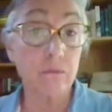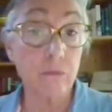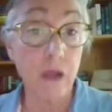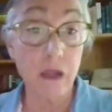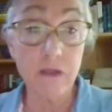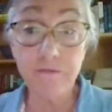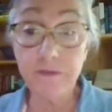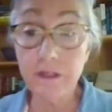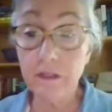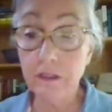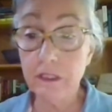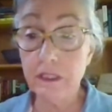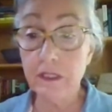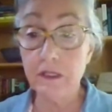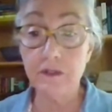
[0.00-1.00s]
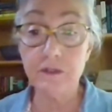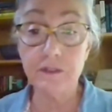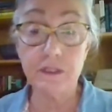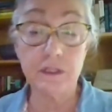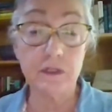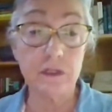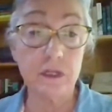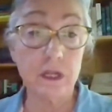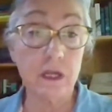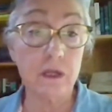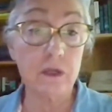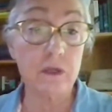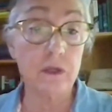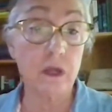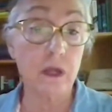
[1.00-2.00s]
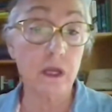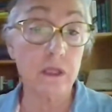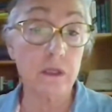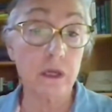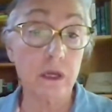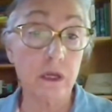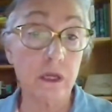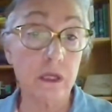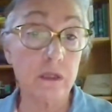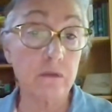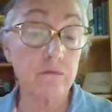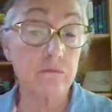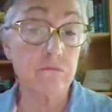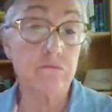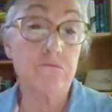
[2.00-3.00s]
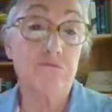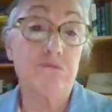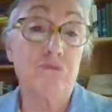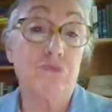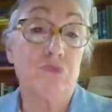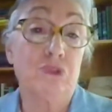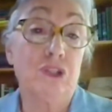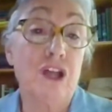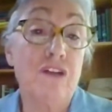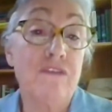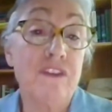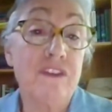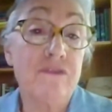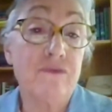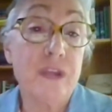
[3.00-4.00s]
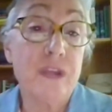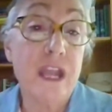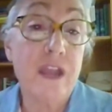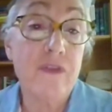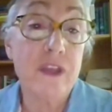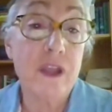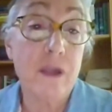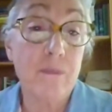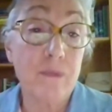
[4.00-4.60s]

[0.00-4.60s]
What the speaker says: my feeling is, and I'd love it if we had the